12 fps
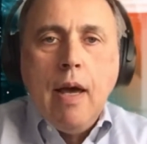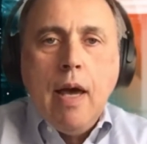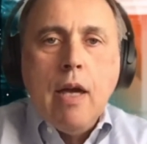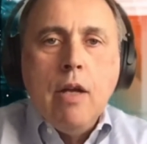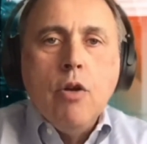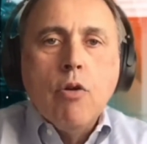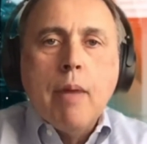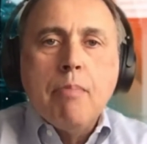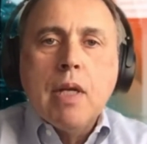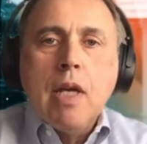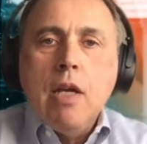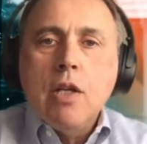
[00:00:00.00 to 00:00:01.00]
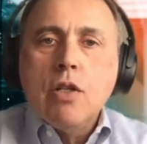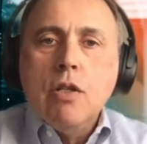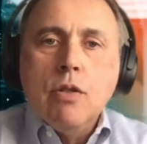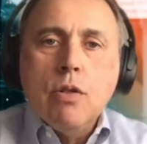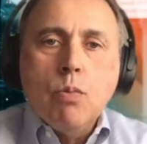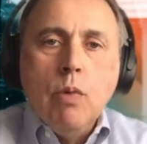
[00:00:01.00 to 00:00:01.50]
and your
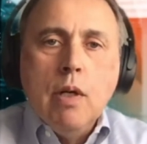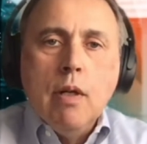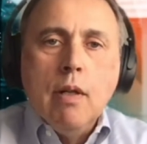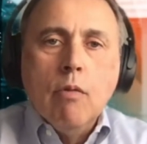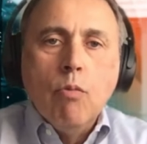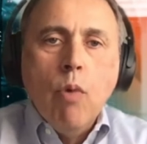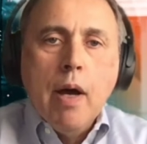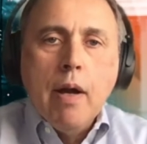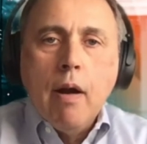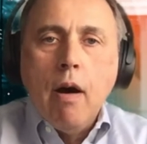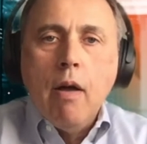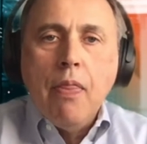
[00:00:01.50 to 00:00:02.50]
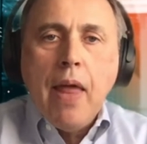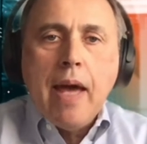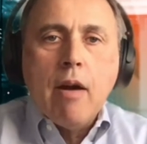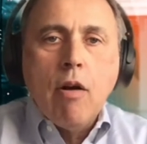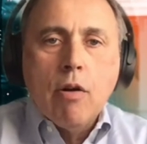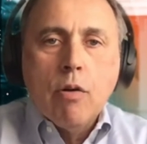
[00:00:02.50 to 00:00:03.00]
applications will run on that
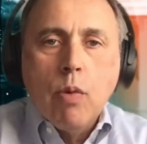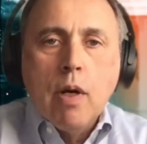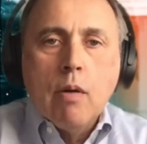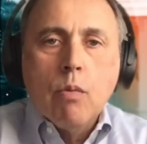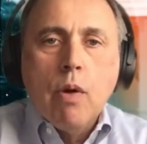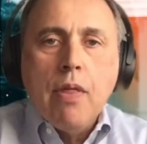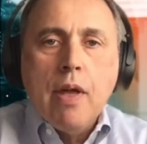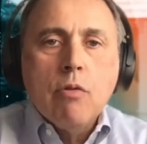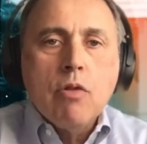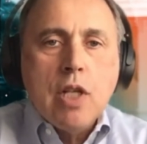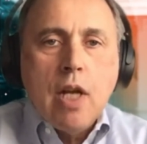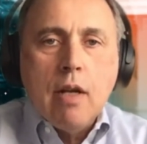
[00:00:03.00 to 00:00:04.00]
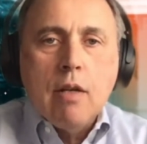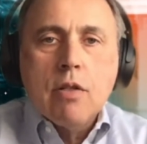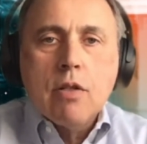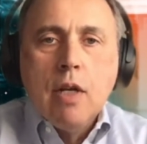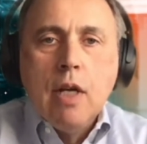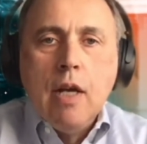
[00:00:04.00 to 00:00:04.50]
hardware without change.